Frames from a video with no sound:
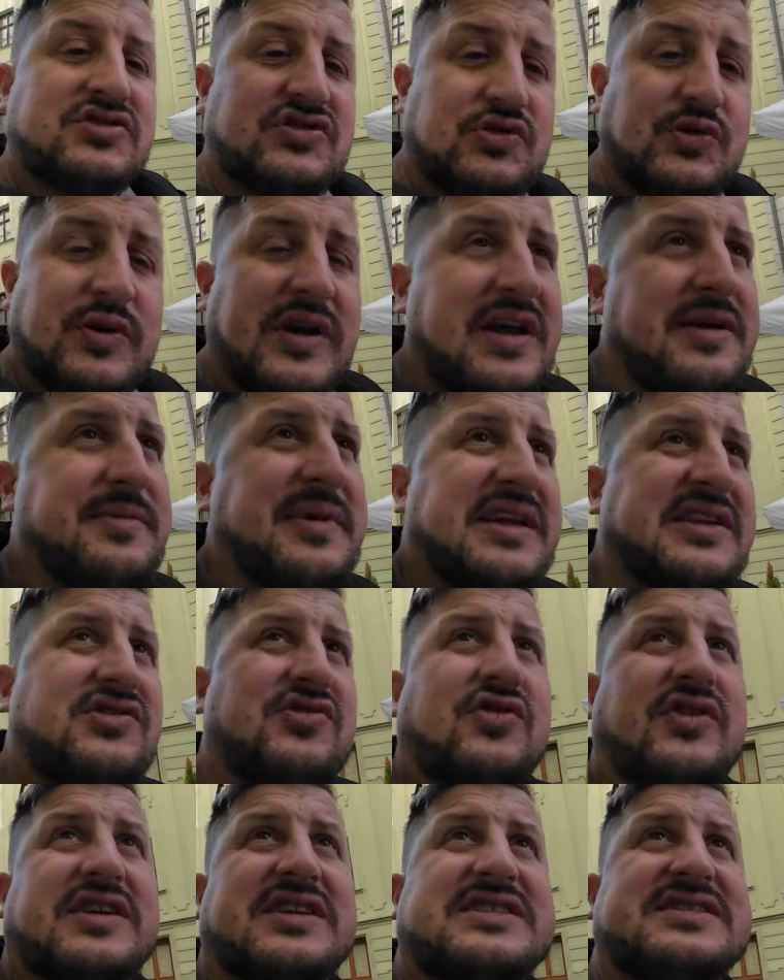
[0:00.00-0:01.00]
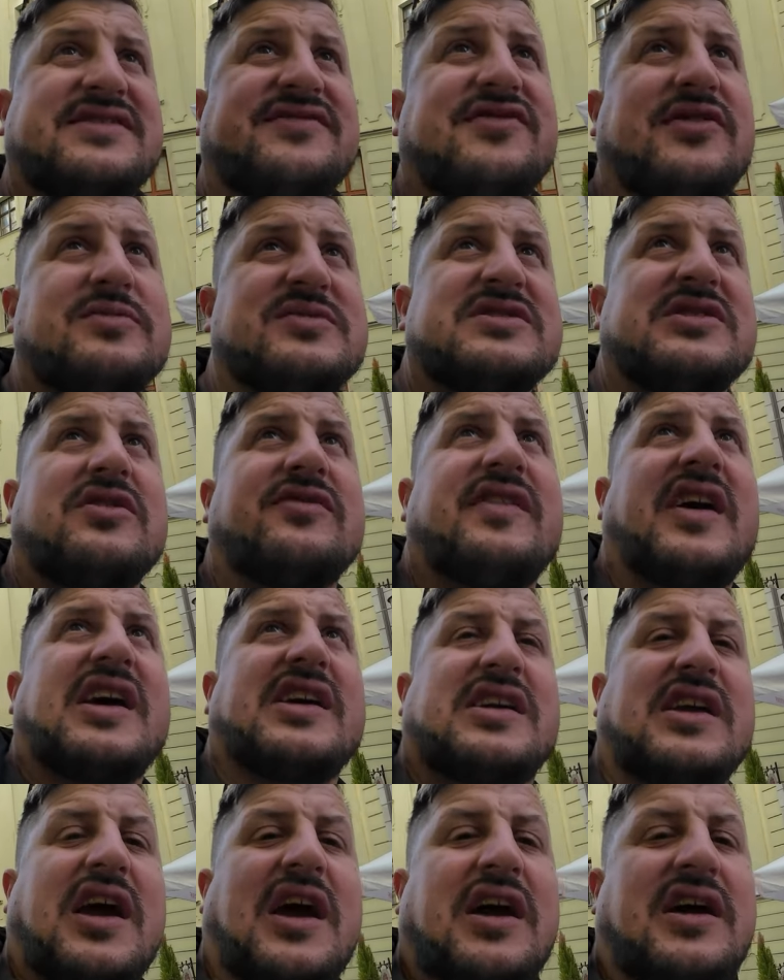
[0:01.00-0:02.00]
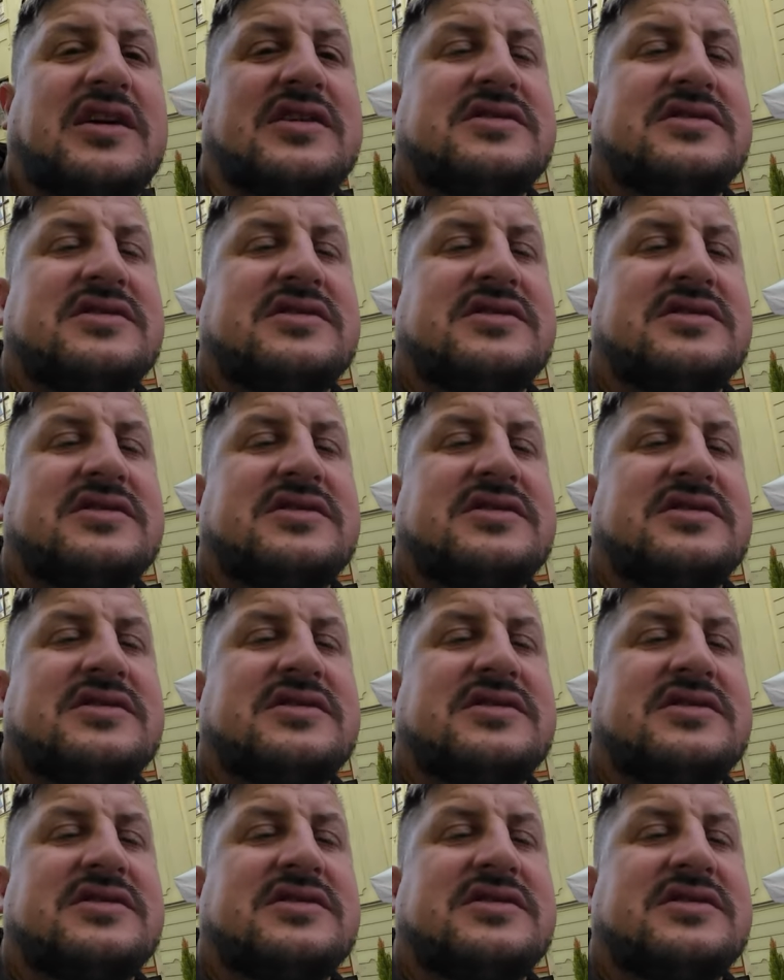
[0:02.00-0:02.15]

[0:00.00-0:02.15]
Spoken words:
Two handmade toys from Slovakia.